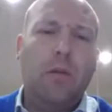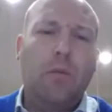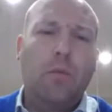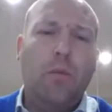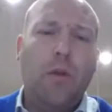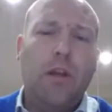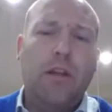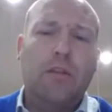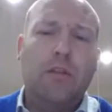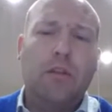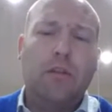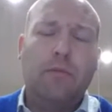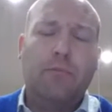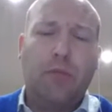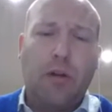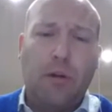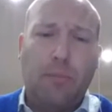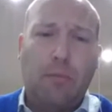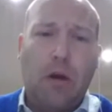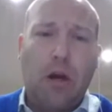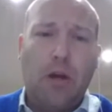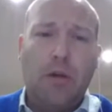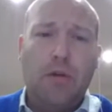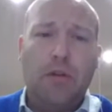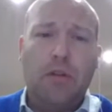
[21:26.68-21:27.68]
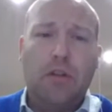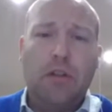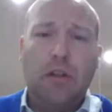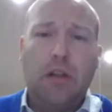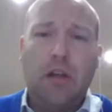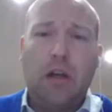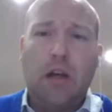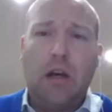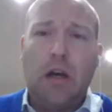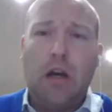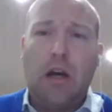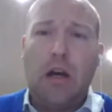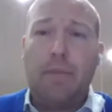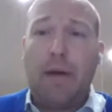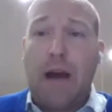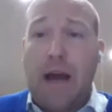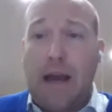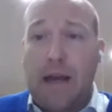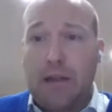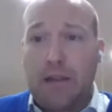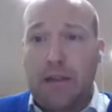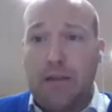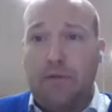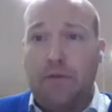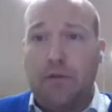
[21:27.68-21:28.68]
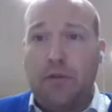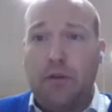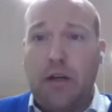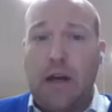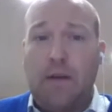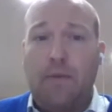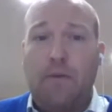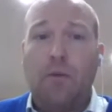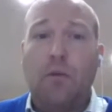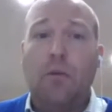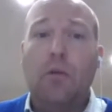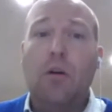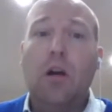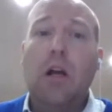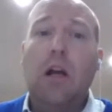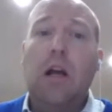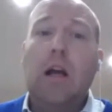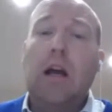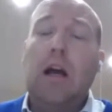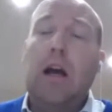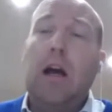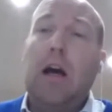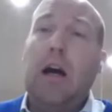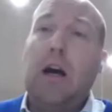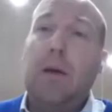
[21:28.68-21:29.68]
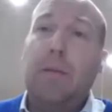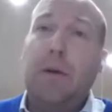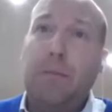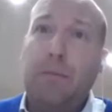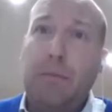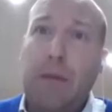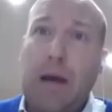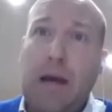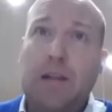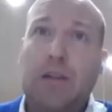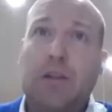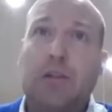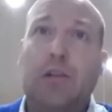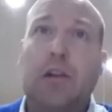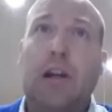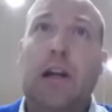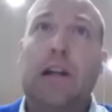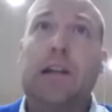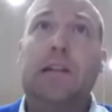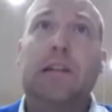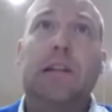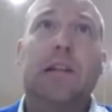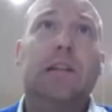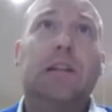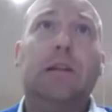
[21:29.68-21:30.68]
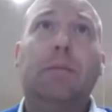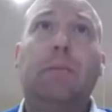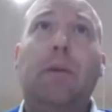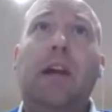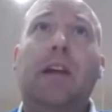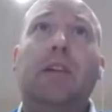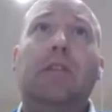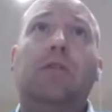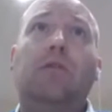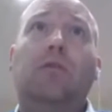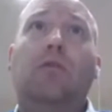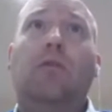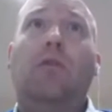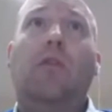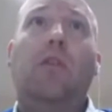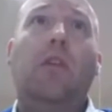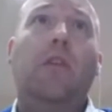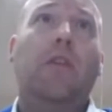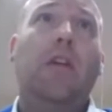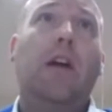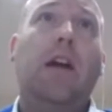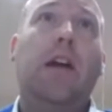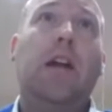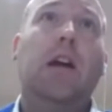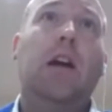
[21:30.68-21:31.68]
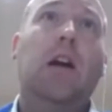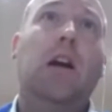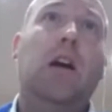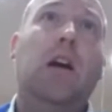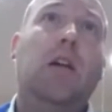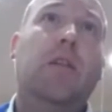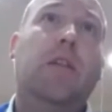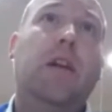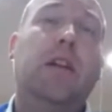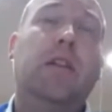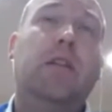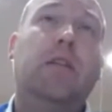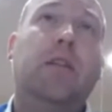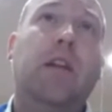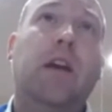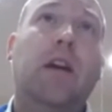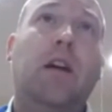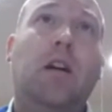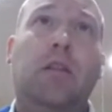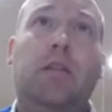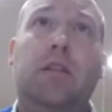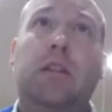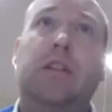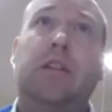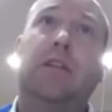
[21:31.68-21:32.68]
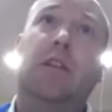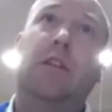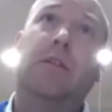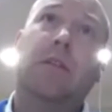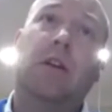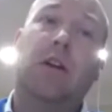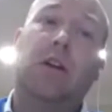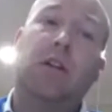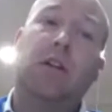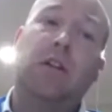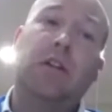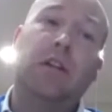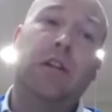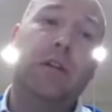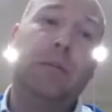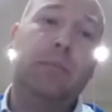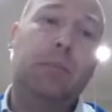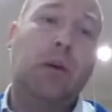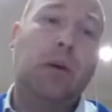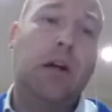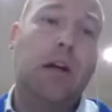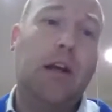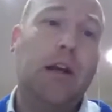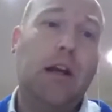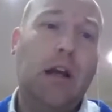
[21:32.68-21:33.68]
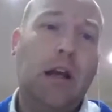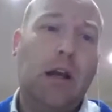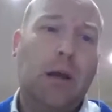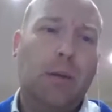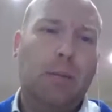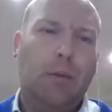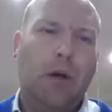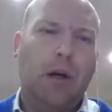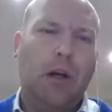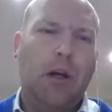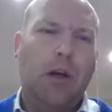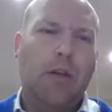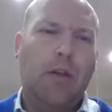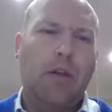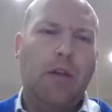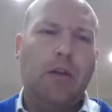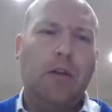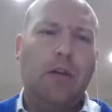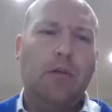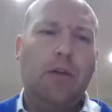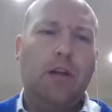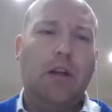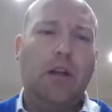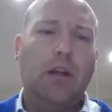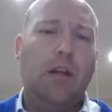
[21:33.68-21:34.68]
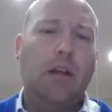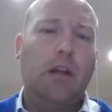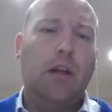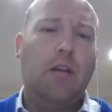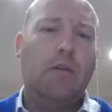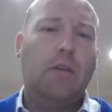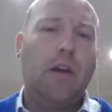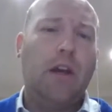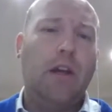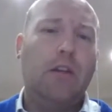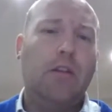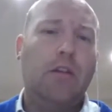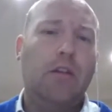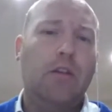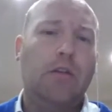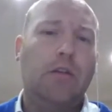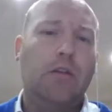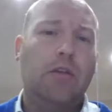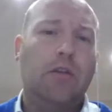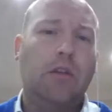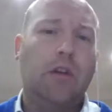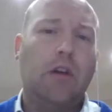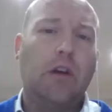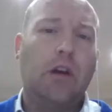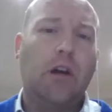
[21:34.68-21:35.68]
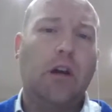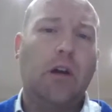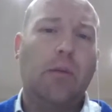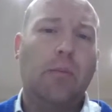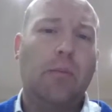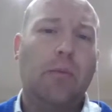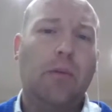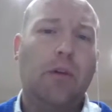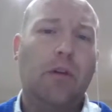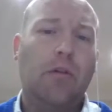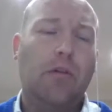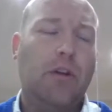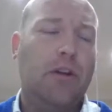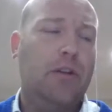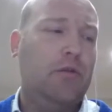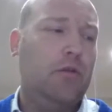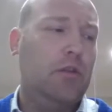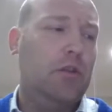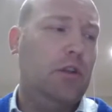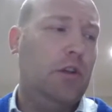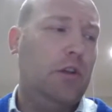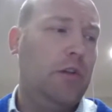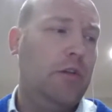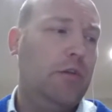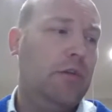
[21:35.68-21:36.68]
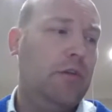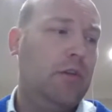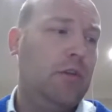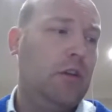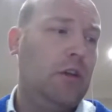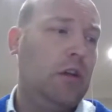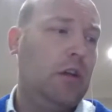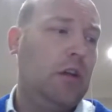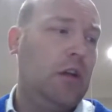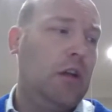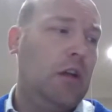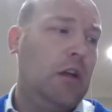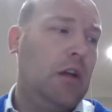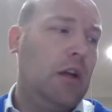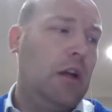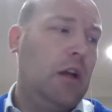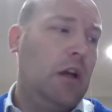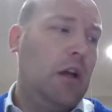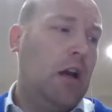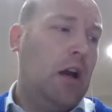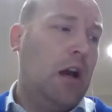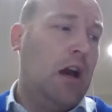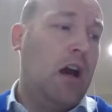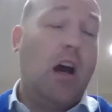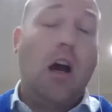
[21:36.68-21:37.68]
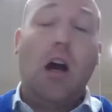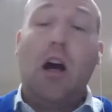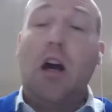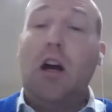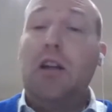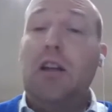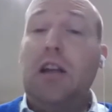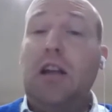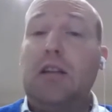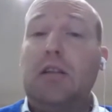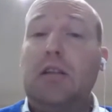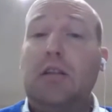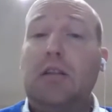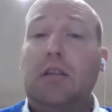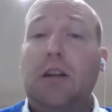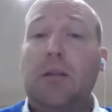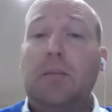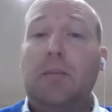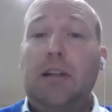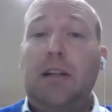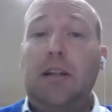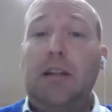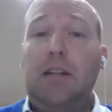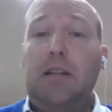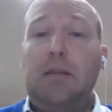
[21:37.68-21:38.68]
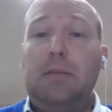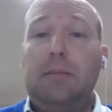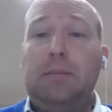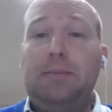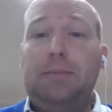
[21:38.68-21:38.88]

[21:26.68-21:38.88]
sort of promote active travel and mass transit to make sure that they aren't disadvantaged by other new innovations that are introduced. Next slide, please.